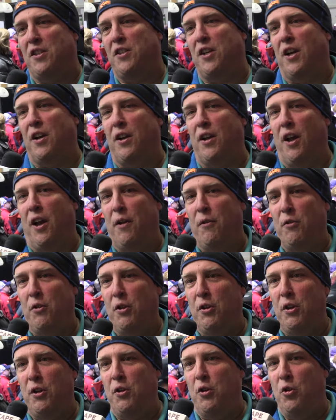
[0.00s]
this year, um,
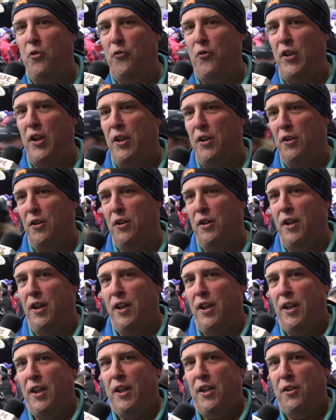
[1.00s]
new field,
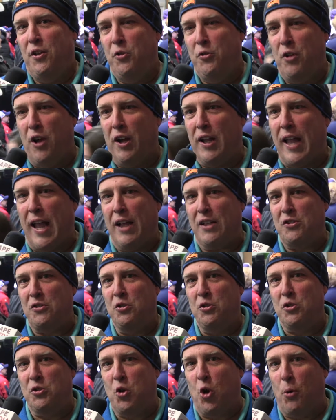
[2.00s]
new dugouts,
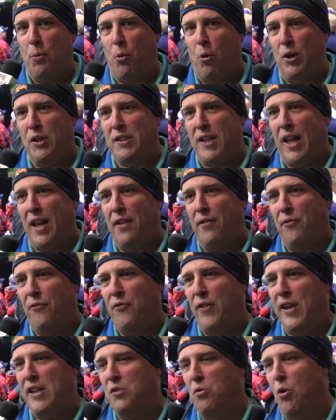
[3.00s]
new scoreboard. It's kind of
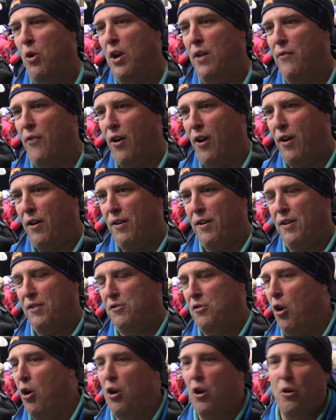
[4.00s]
phase one of our
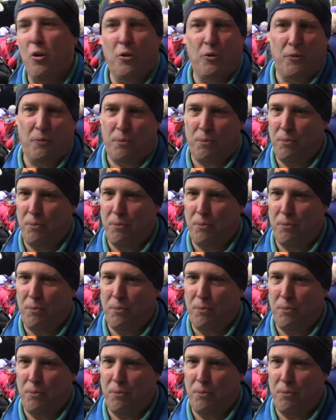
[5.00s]
total